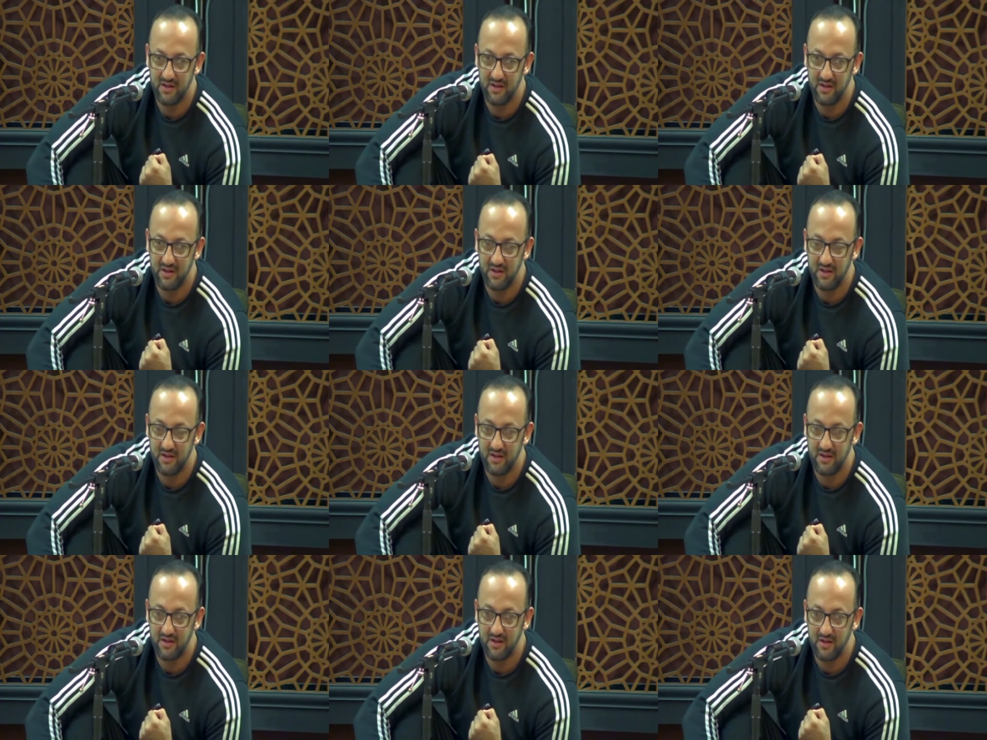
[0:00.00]

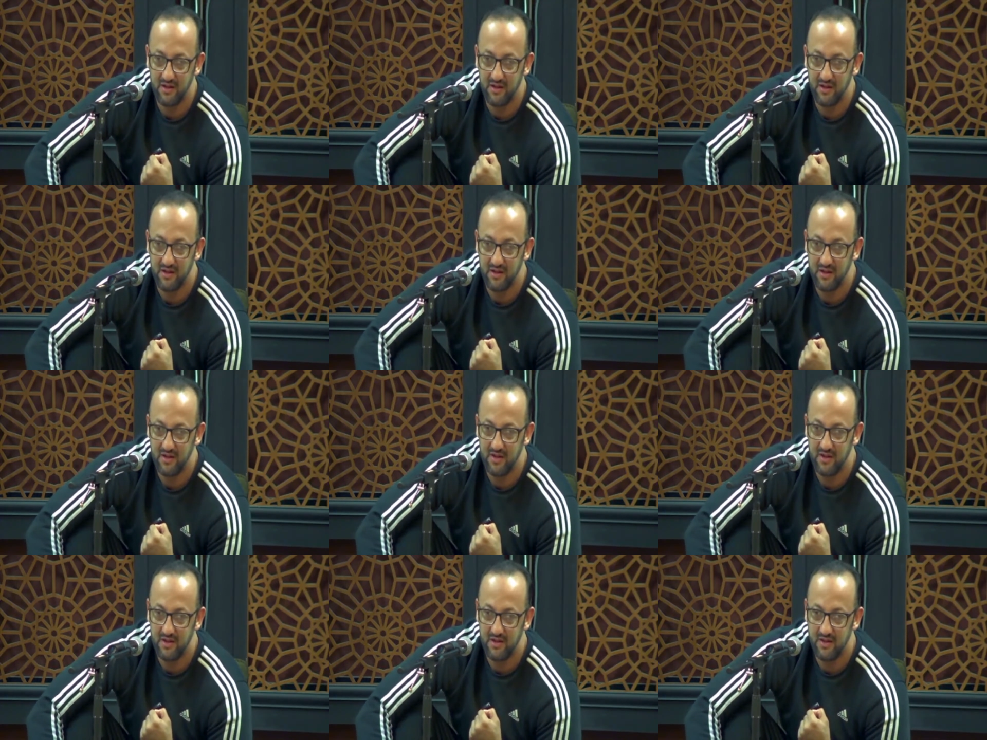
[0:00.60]

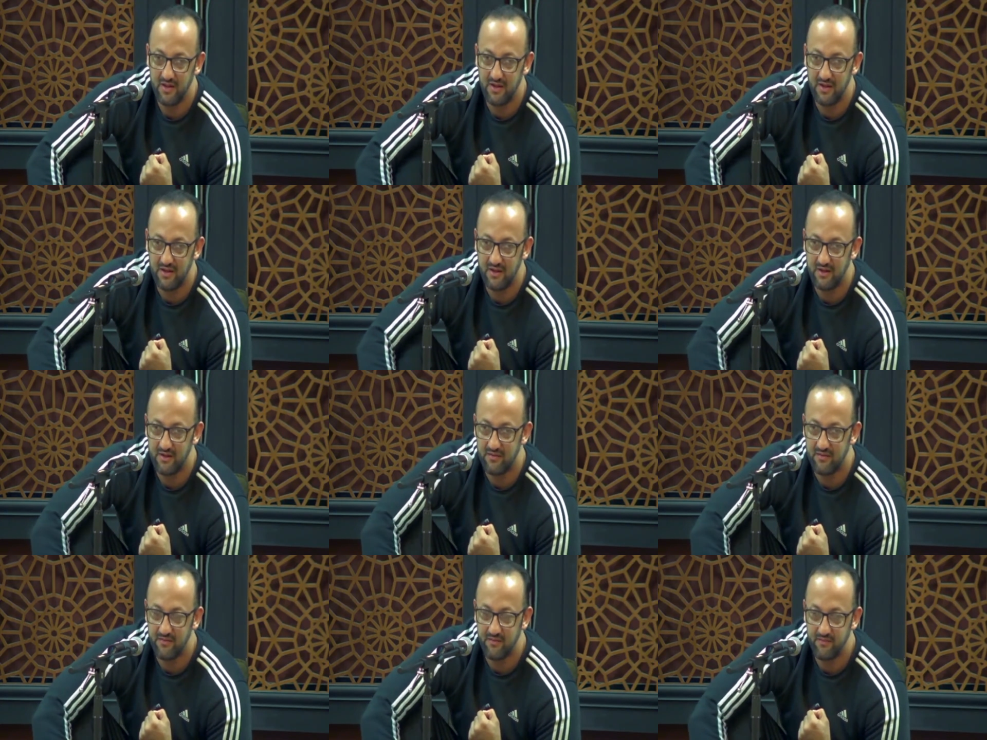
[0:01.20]

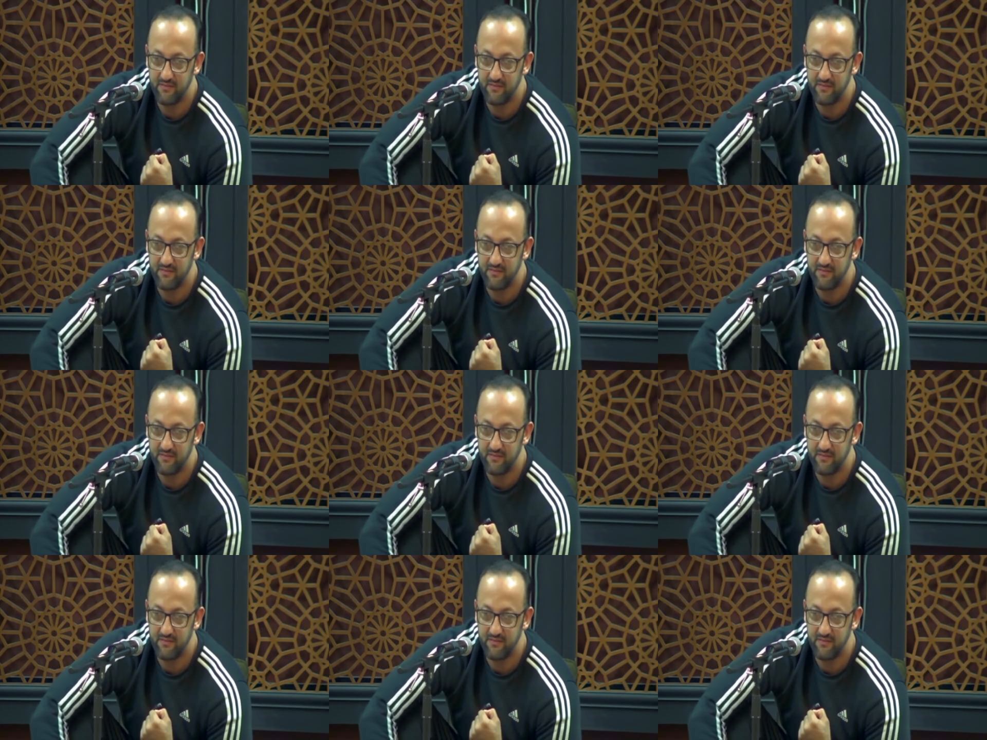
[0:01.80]
No one is speaking in this clip.